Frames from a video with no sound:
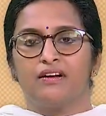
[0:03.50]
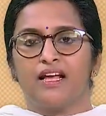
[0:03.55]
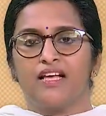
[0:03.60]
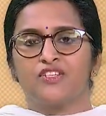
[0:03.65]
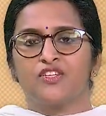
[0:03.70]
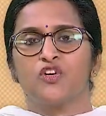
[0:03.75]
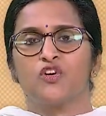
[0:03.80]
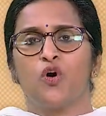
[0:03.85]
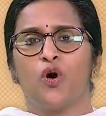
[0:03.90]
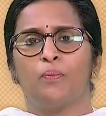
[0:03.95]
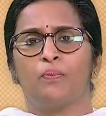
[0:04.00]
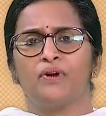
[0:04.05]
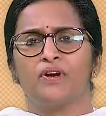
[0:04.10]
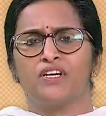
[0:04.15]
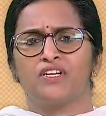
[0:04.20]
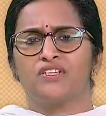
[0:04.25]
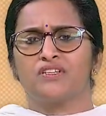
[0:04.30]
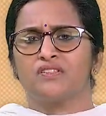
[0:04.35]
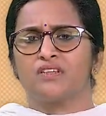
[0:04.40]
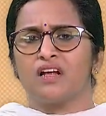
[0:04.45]
Rescue
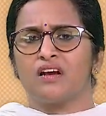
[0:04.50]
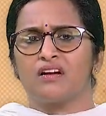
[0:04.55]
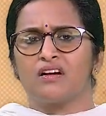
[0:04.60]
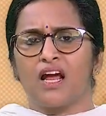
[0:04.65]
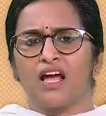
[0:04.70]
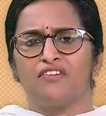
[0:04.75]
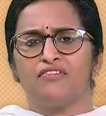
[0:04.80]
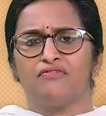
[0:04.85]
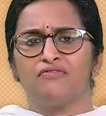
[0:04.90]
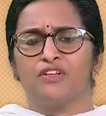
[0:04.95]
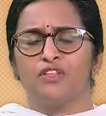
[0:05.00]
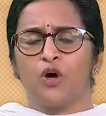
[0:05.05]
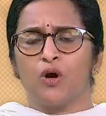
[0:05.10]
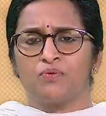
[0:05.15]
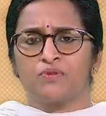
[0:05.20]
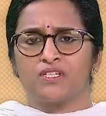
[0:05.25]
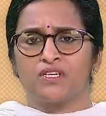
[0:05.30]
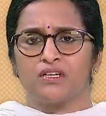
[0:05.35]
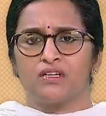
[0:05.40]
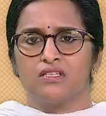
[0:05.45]
operations are rife with
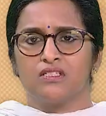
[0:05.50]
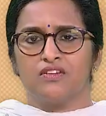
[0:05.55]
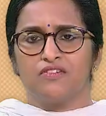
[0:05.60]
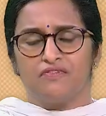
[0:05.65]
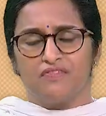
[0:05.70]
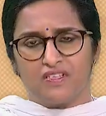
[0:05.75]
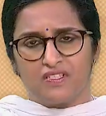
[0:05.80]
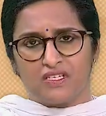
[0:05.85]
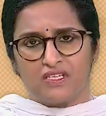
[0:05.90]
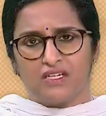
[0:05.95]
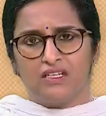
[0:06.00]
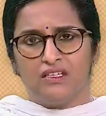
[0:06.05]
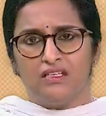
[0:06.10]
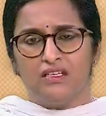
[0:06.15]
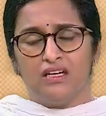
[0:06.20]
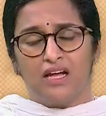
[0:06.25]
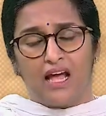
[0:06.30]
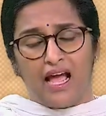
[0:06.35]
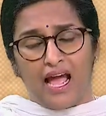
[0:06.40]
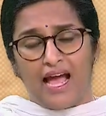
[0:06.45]
obstacles,
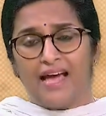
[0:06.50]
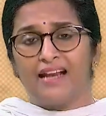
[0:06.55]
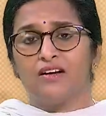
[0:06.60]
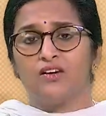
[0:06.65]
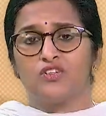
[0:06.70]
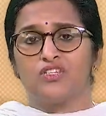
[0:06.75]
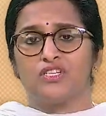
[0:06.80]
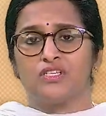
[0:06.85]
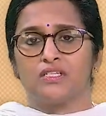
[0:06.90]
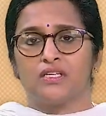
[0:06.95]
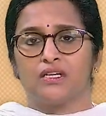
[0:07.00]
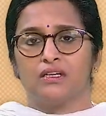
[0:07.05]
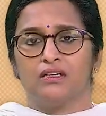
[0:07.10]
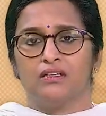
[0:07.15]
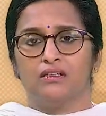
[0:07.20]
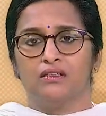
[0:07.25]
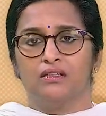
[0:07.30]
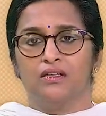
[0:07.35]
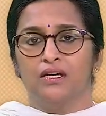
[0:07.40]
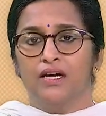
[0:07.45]
physical and logistical.